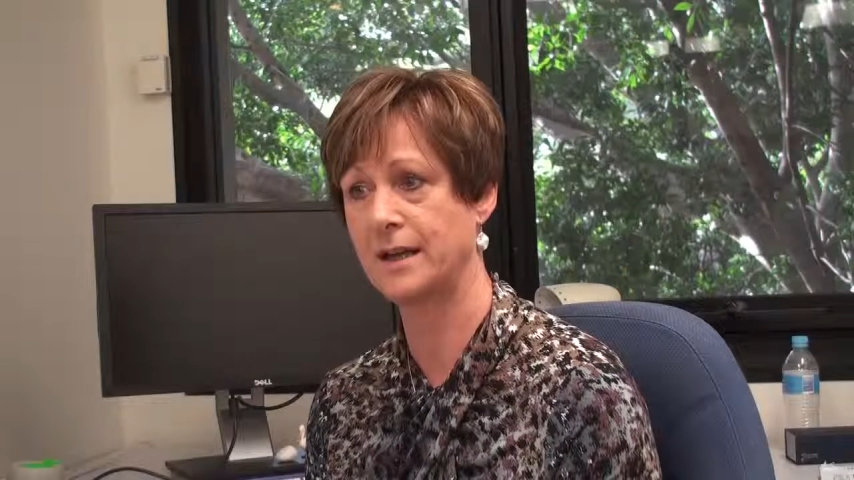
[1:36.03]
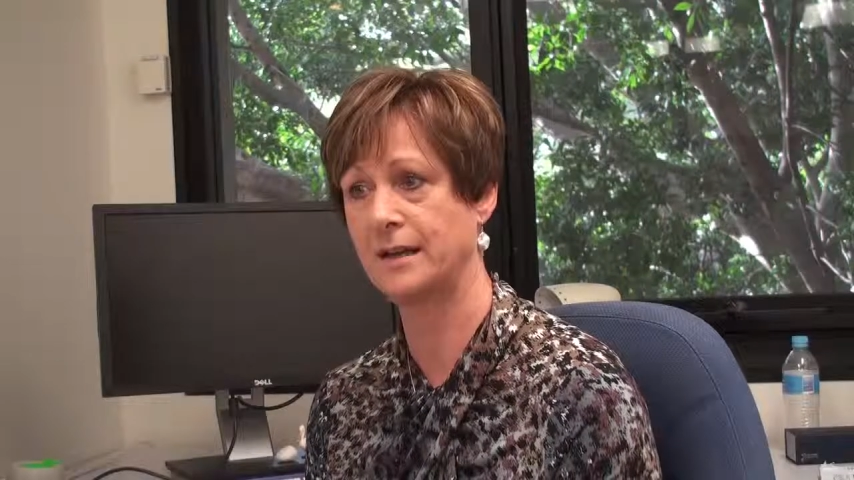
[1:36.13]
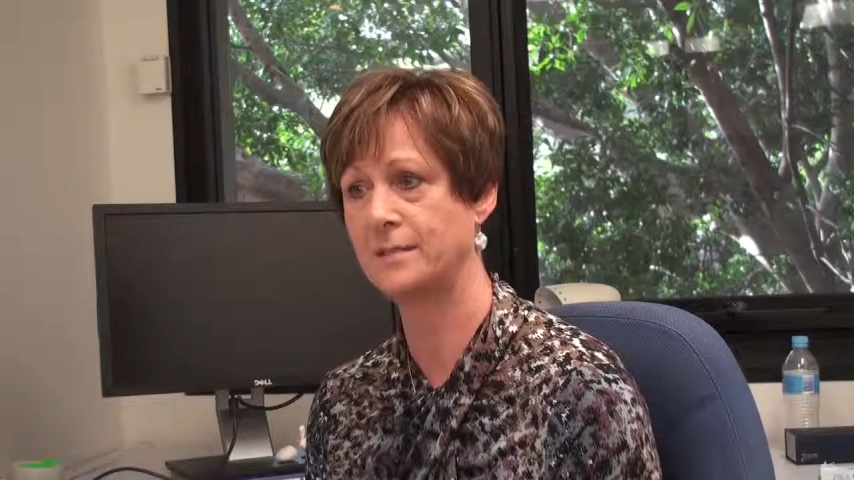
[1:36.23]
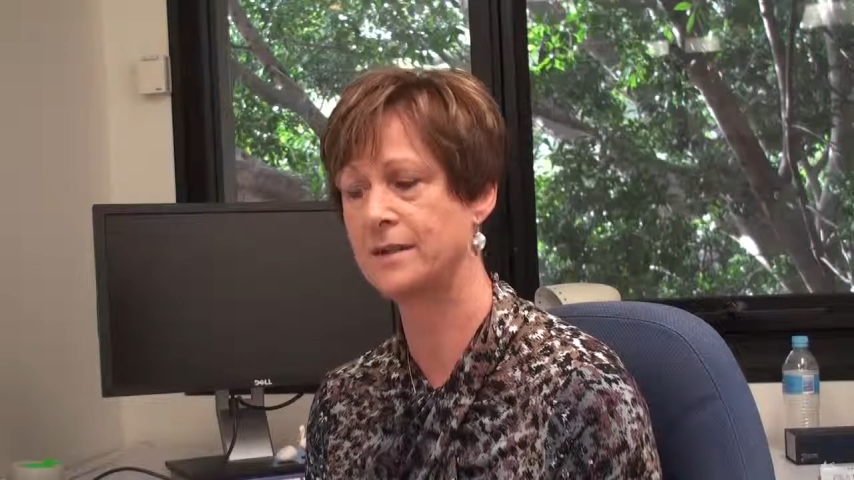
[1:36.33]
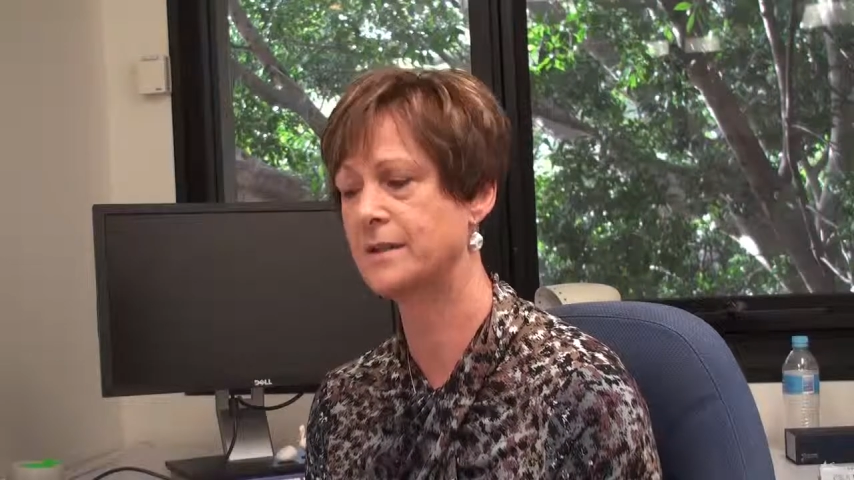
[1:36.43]

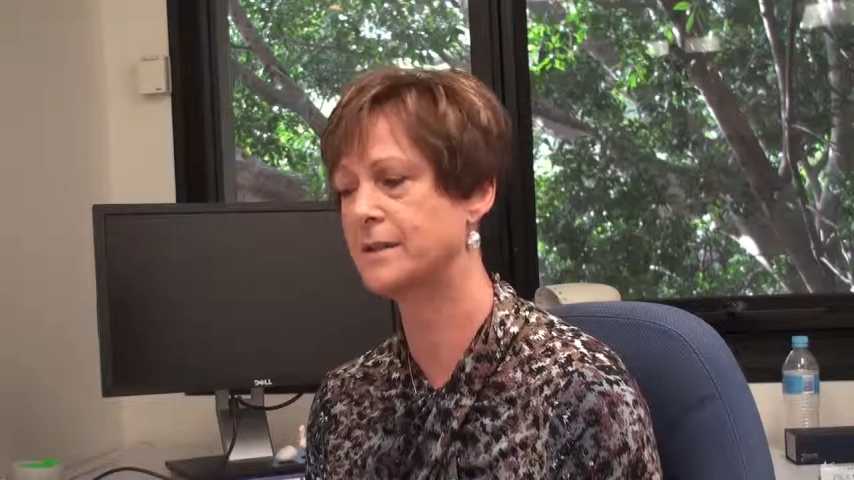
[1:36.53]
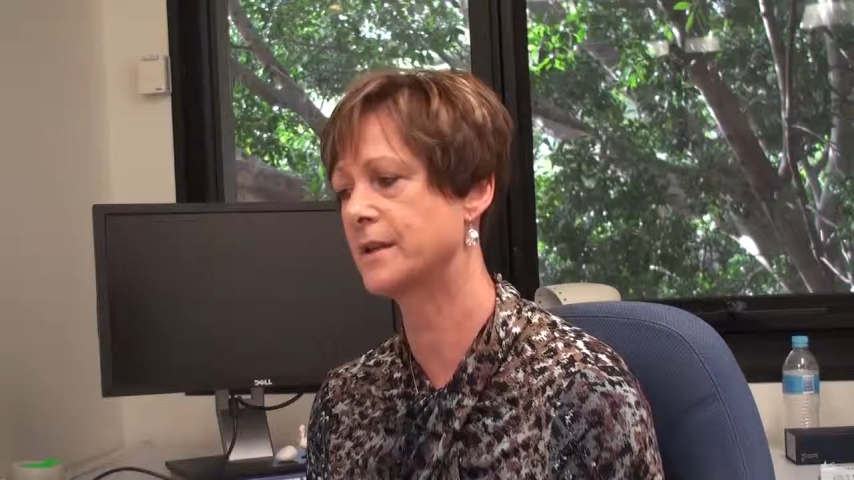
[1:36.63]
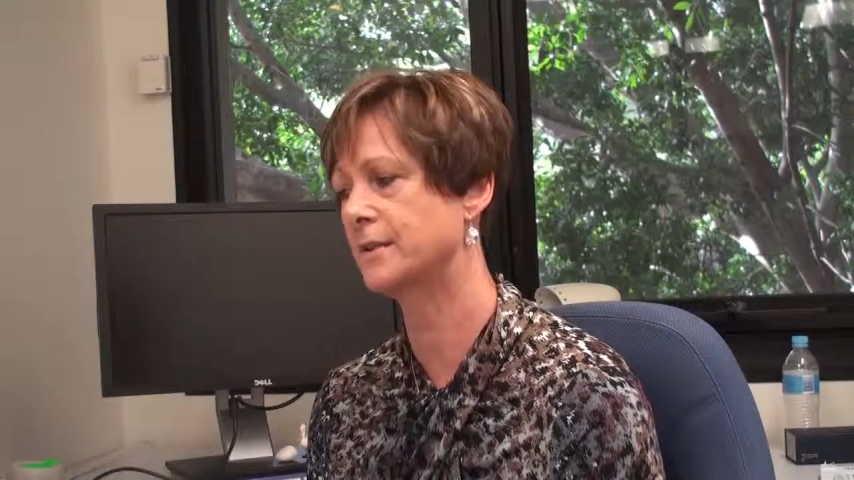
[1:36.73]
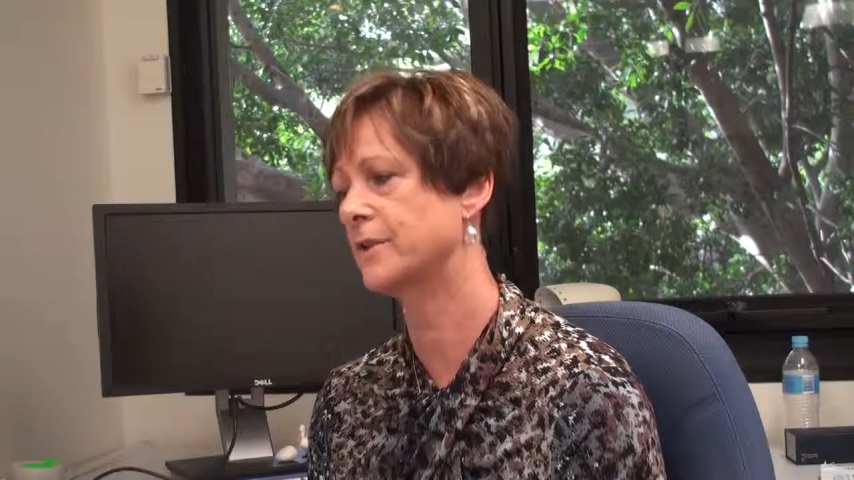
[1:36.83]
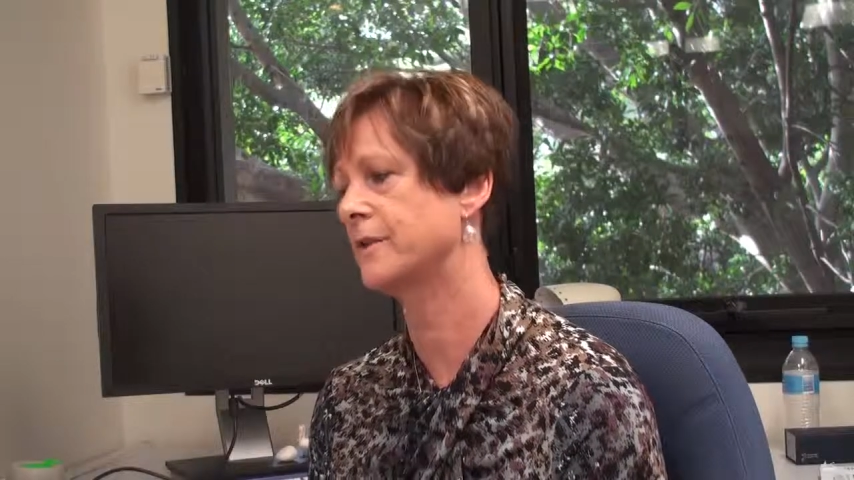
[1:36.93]
elements,
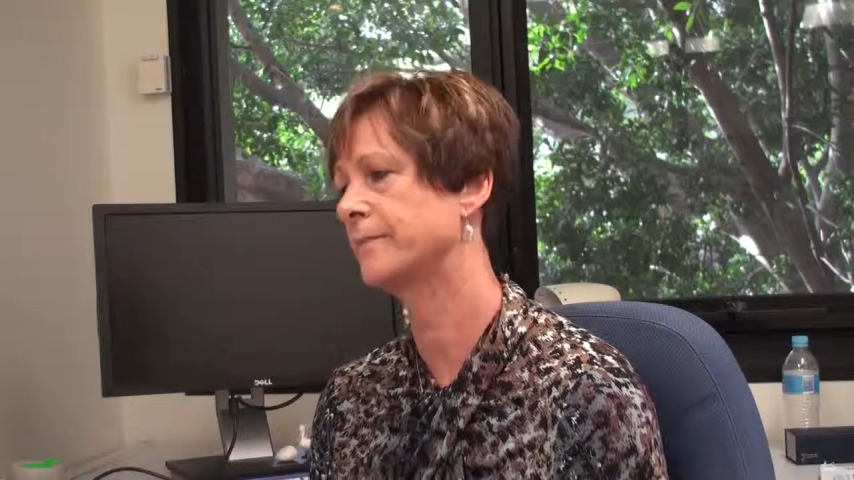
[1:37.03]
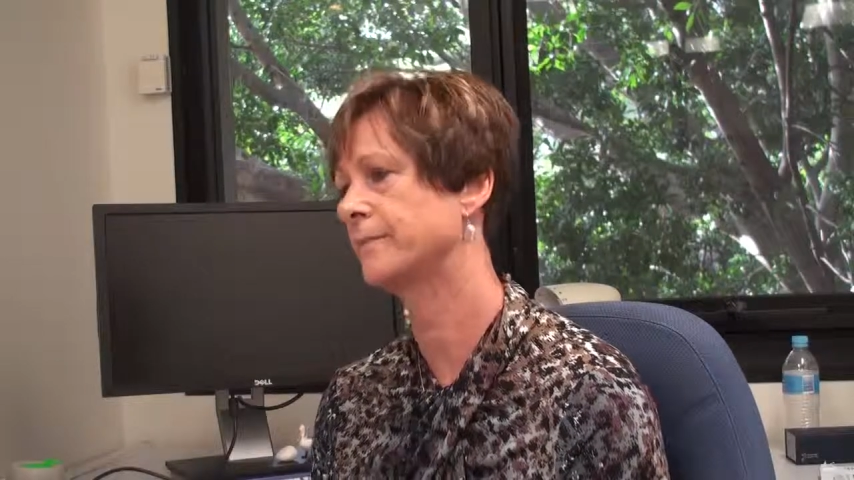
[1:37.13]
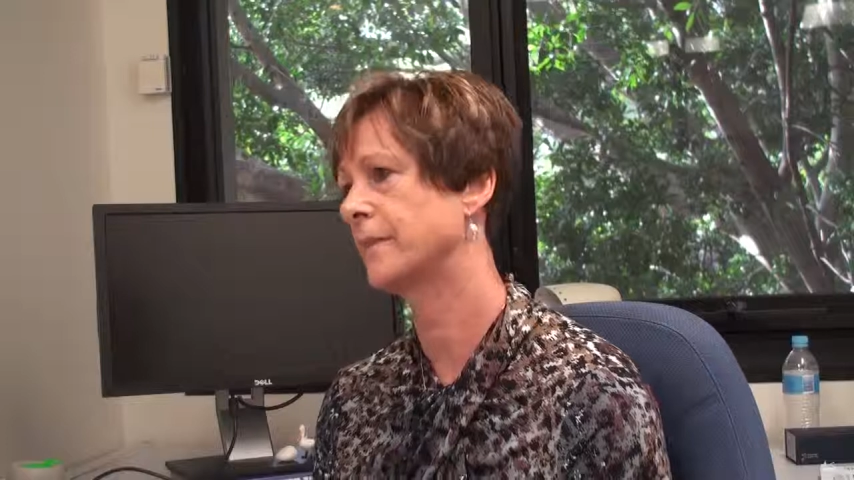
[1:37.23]
etc.